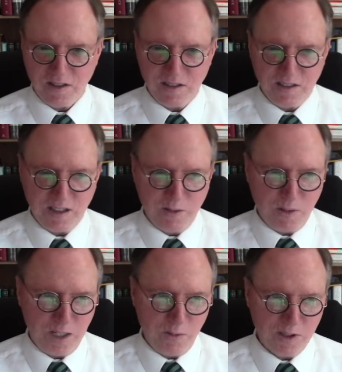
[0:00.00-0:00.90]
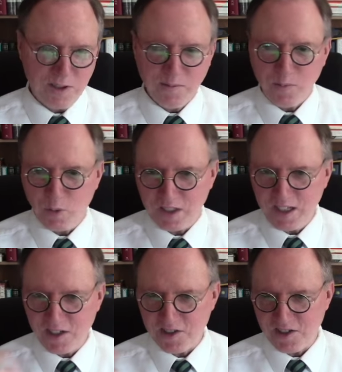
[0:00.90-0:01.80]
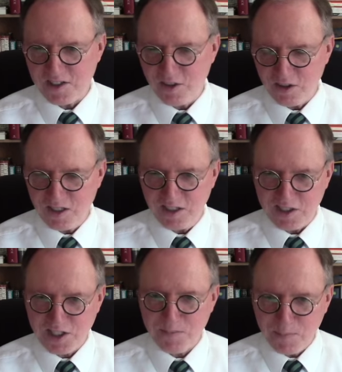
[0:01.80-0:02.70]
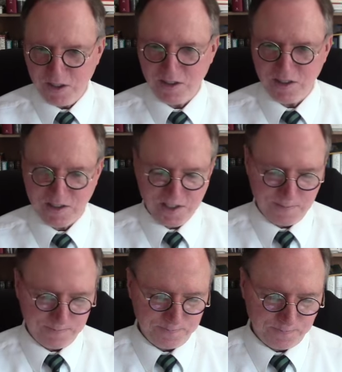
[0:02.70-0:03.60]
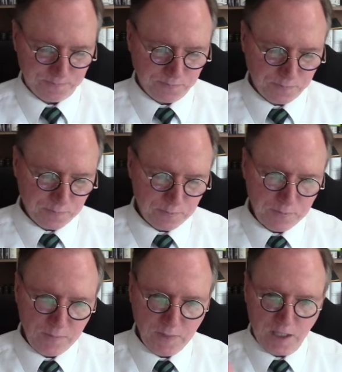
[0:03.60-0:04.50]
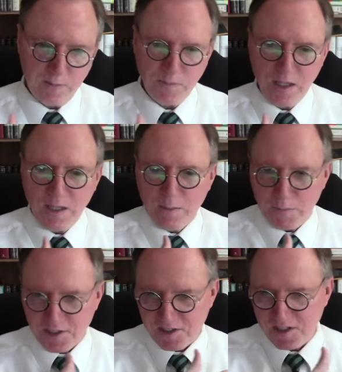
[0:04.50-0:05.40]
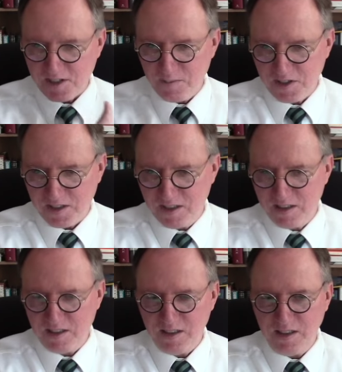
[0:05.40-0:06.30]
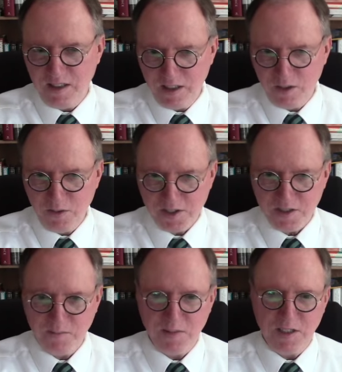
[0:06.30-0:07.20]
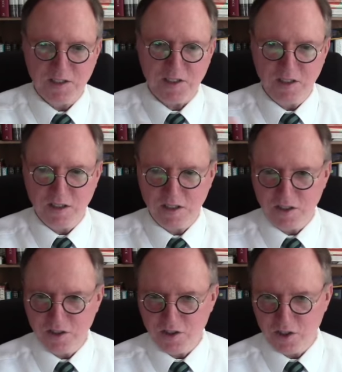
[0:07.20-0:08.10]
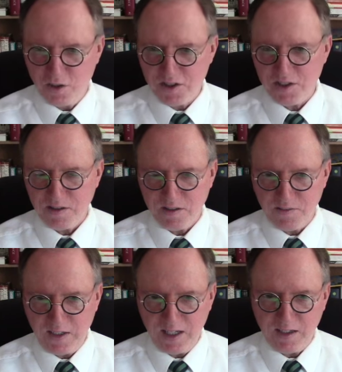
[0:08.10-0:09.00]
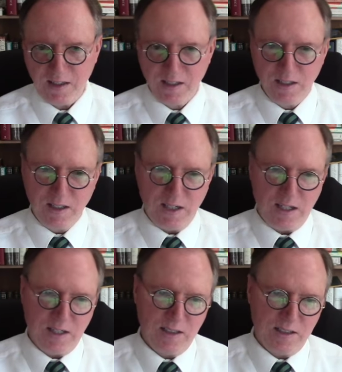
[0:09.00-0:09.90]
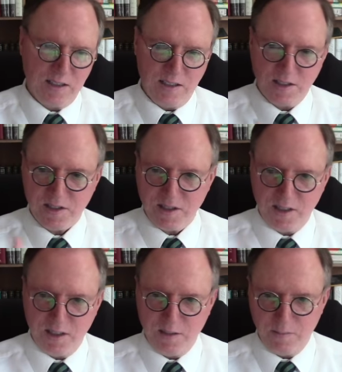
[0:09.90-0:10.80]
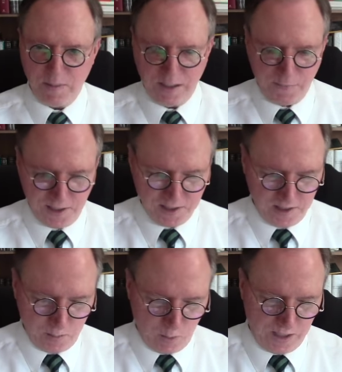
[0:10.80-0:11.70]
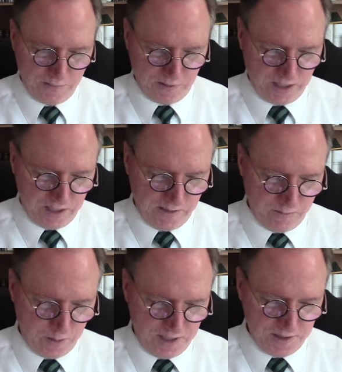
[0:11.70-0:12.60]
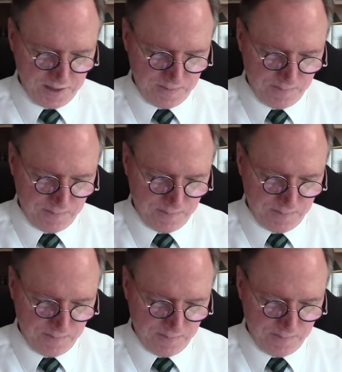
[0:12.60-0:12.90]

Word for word: done away with. What counts is your experience. Um, mysticism is in Hinduism, it's in the Jewish faith, uh, it, it's manifested in a wide variety of ways.